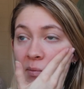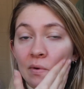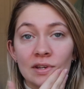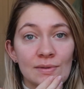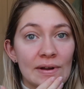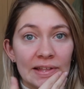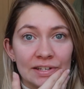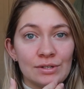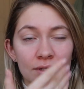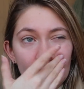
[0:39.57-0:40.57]
which is why I
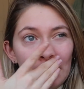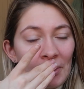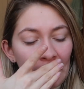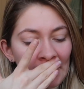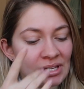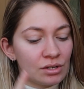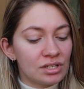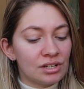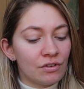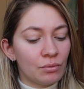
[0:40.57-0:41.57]
like to use it in the mornings. I
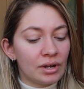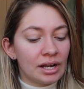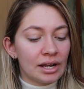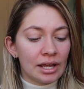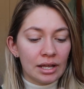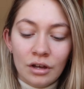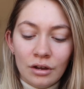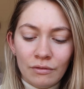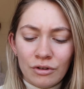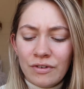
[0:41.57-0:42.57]
use a different one at night.
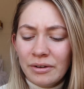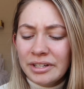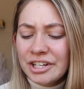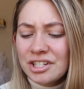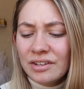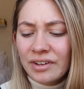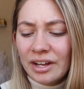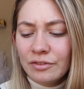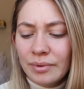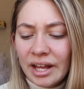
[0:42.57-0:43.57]
For foundation, I've
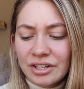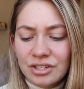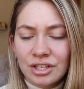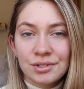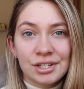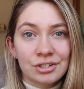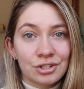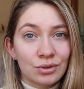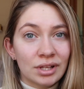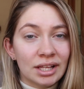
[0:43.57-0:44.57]
kind of been actually using
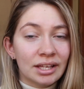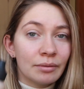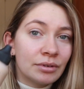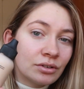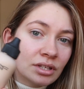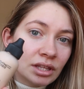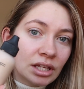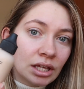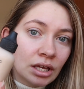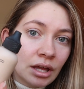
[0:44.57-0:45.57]
two lately. I've been using
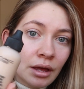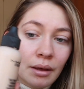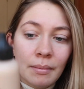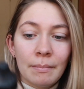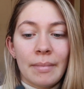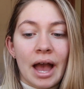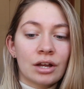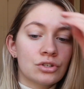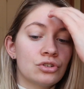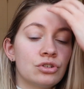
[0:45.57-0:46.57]
the
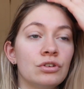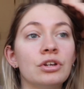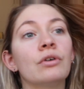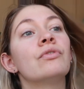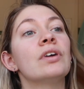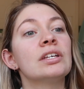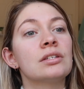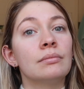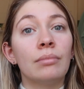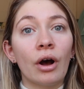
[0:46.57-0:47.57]
MAC Studio
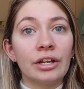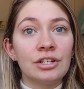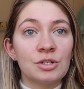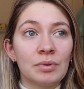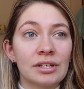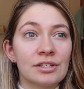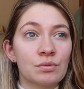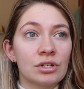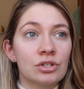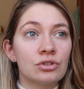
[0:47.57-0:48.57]
Face and Body just because
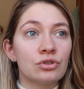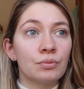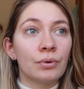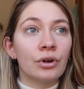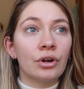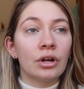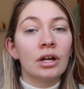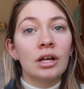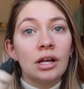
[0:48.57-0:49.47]
this one is super